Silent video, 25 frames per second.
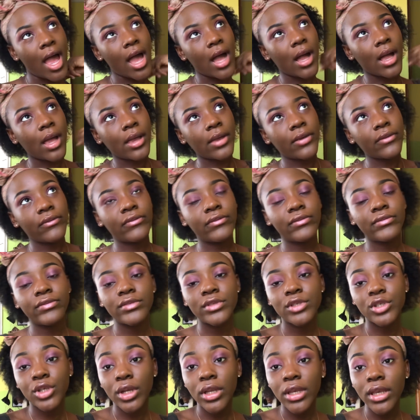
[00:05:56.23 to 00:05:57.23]

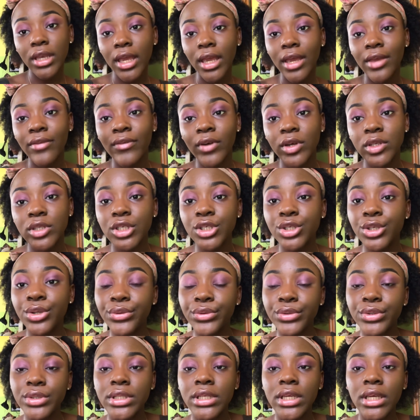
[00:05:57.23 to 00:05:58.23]
I've done a foundation
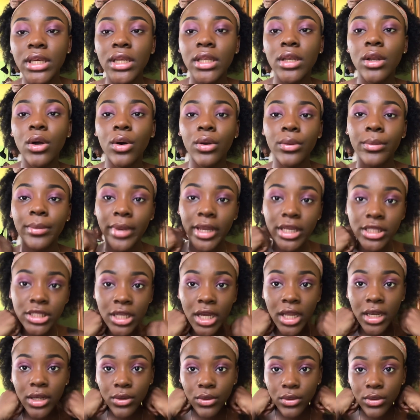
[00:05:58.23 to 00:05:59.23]
routine on my
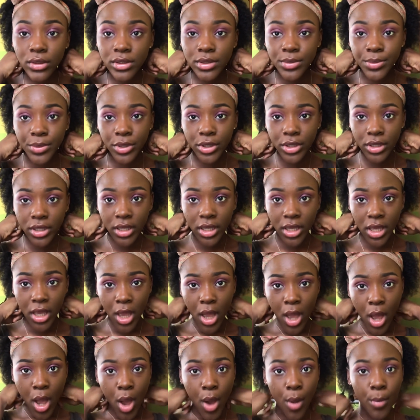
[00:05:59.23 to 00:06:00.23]
channel. It's probably
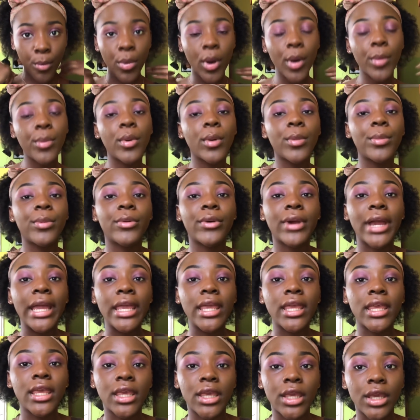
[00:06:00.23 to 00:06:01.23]
pop up right
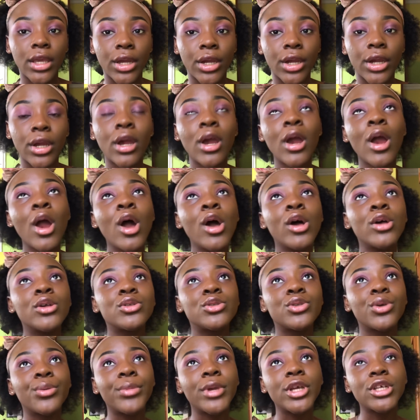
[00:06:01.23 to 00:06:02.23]
here,
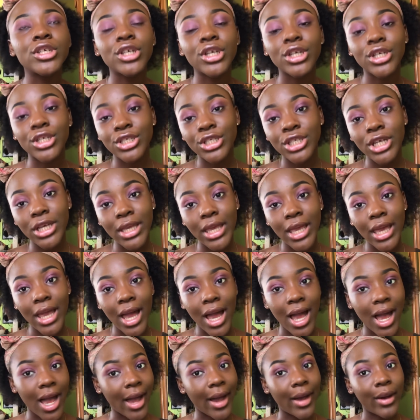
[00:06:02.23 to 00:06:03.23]
so make sure you check
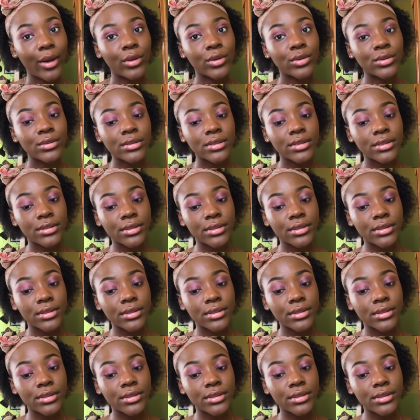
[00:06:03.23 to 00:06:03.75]
it out